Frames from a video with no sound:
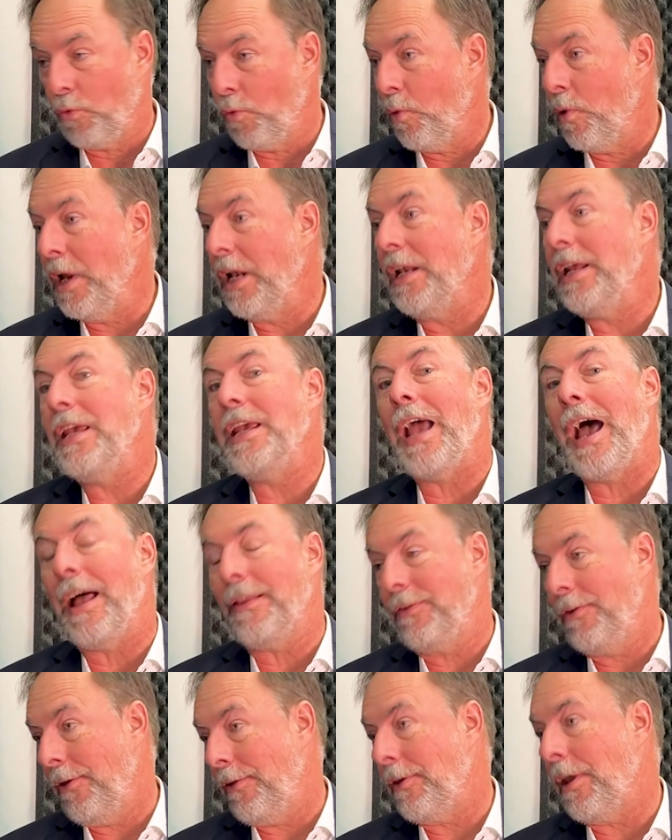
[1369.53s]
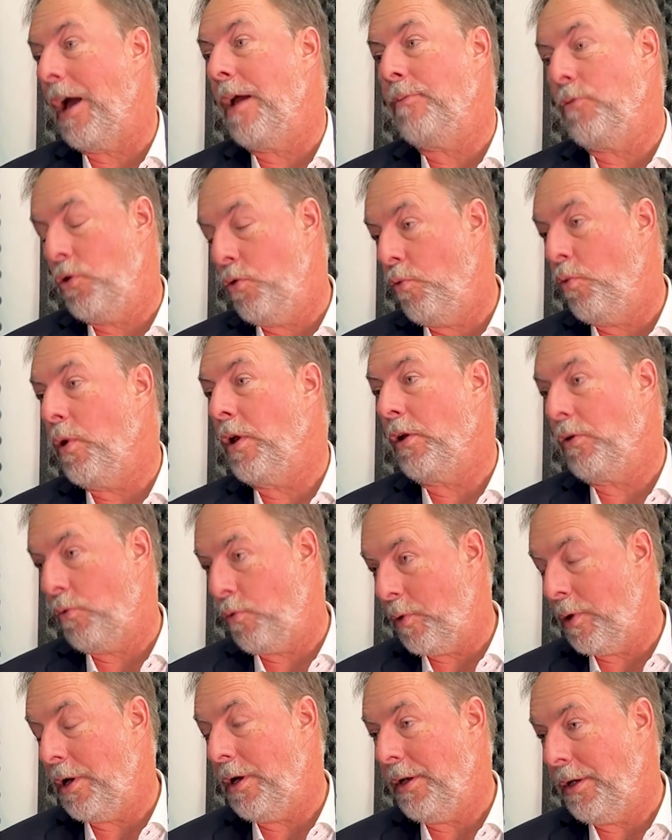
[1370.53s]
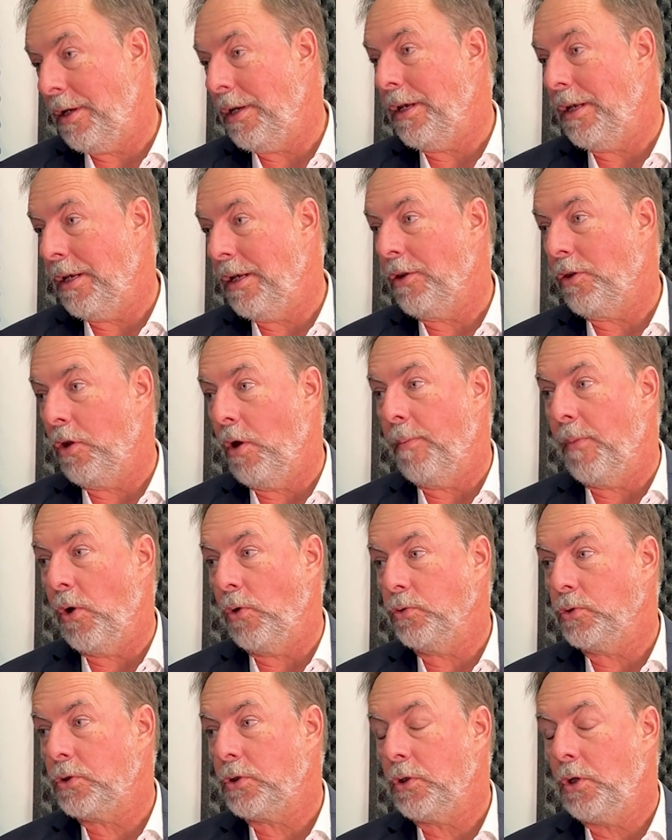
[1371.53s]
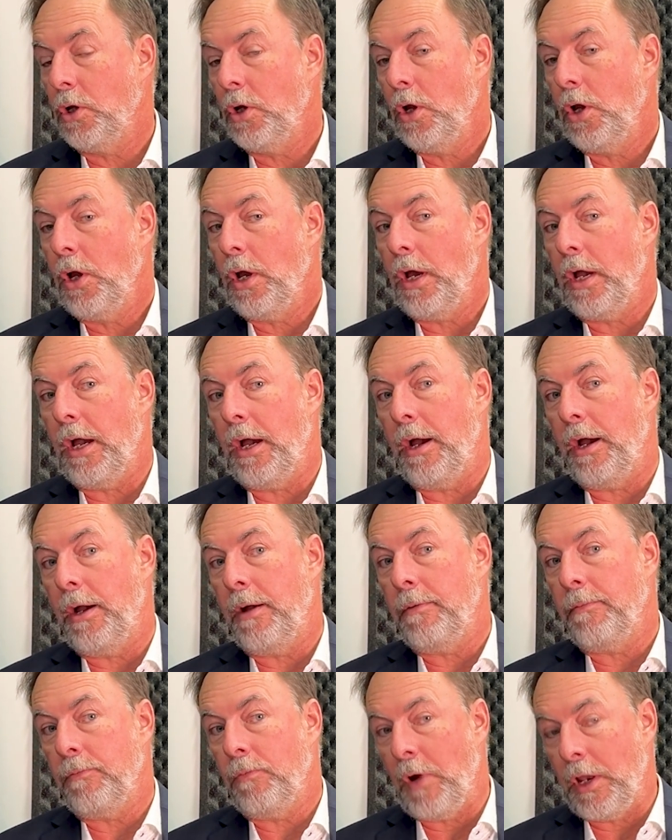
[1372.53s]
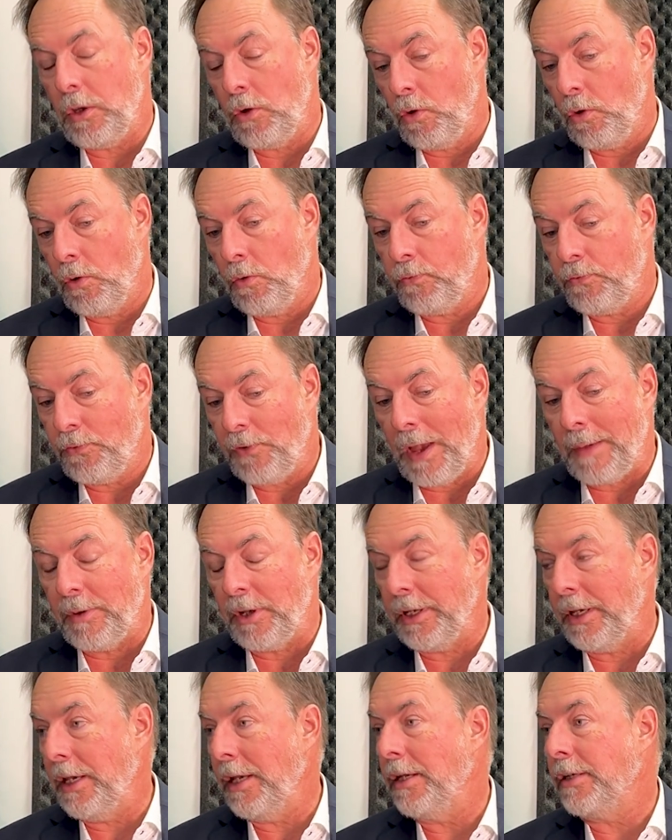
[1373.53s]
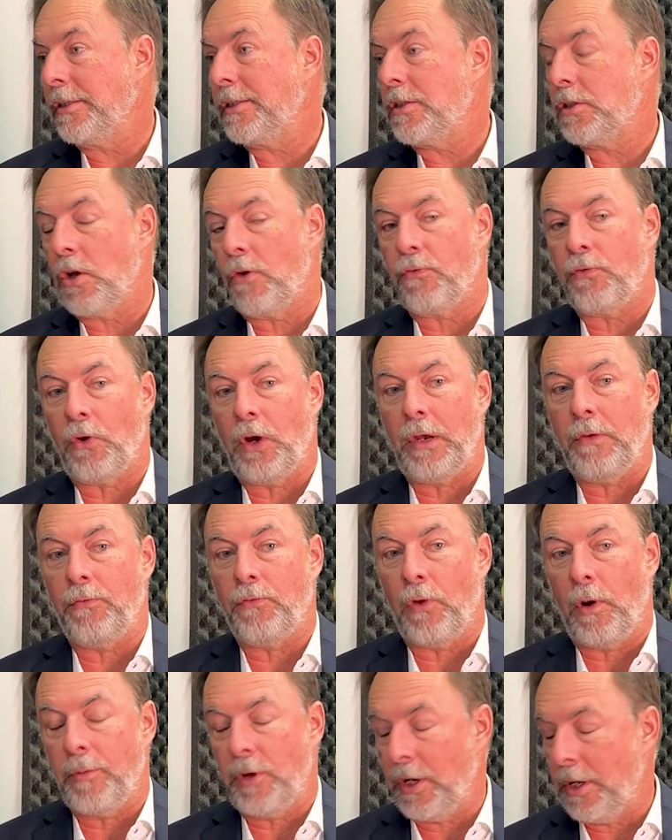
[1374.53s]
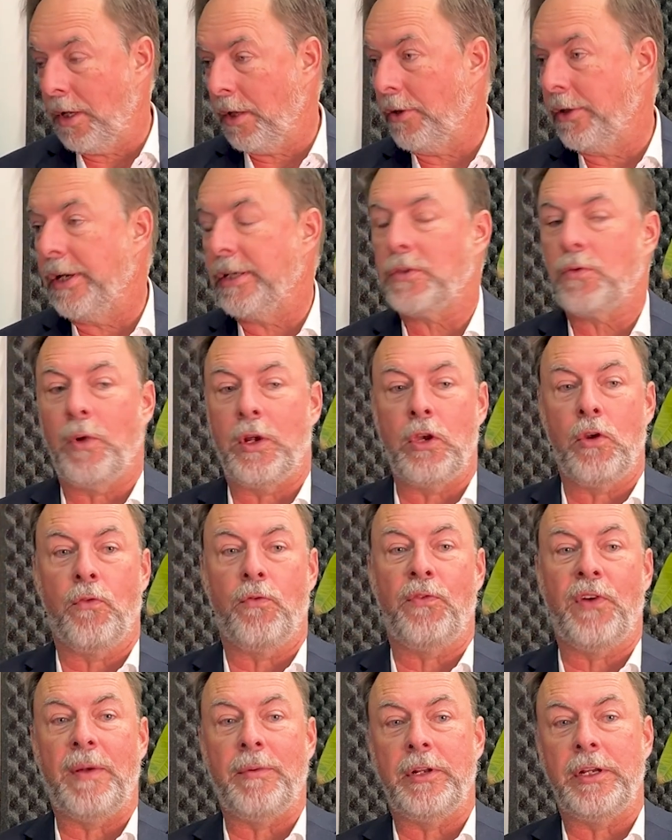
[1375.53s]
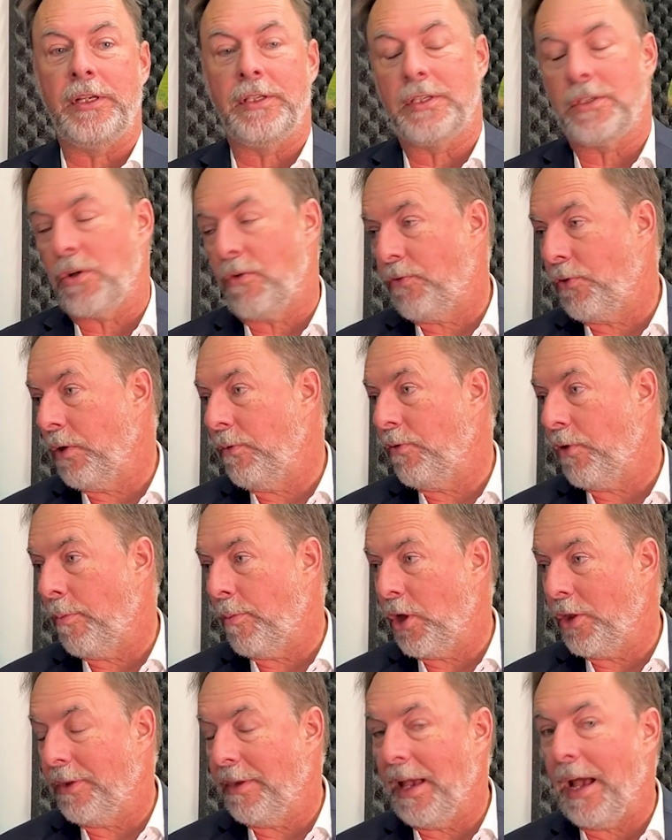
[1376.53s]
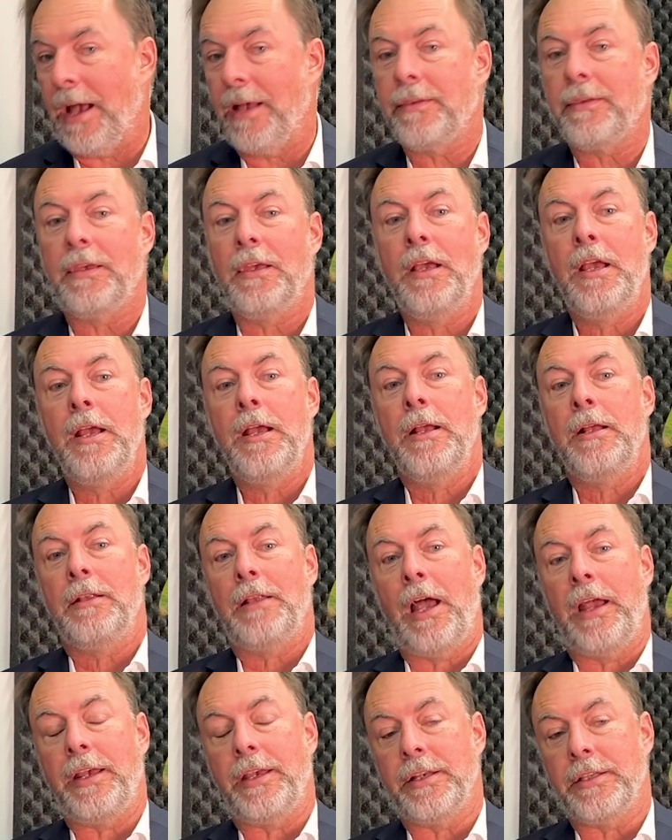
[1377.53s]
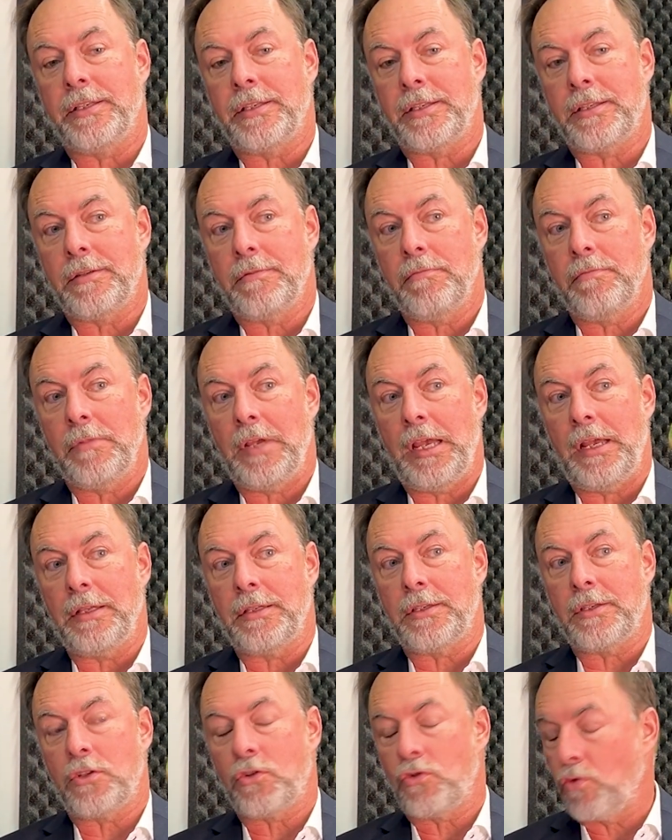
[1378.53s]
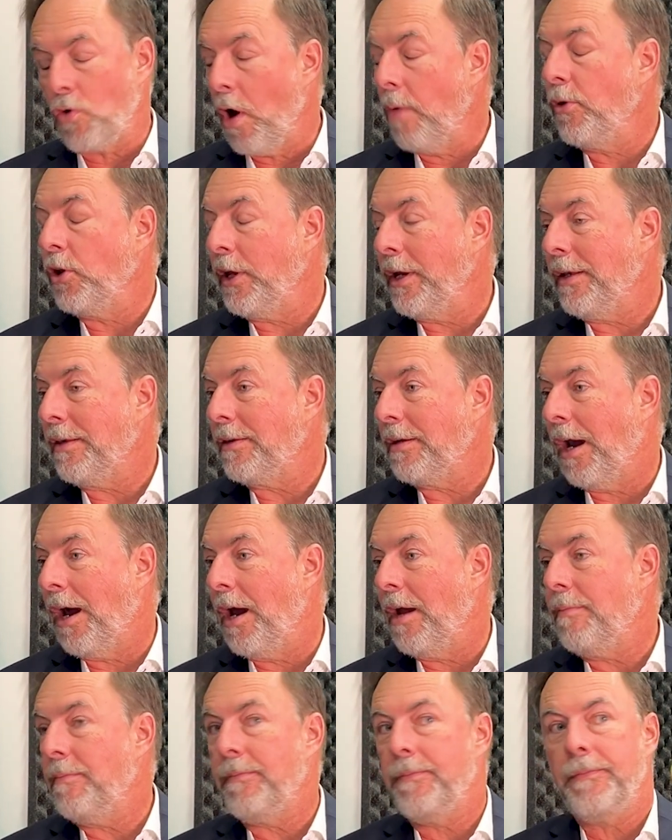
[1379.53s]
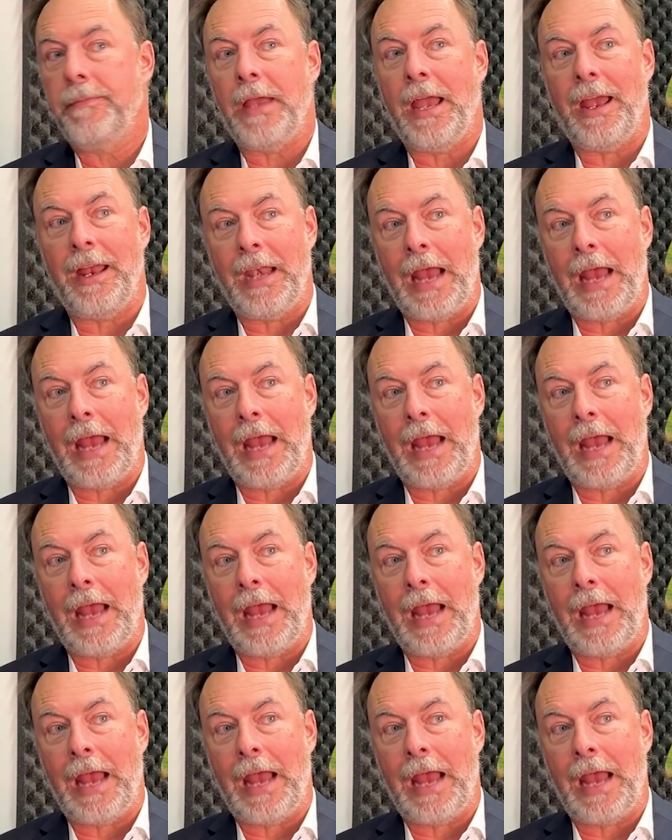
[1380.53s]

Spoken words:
really at the time you will really need it the most. When your family is suffering from an illness, when your family is suffering from a death, it's troubling time, and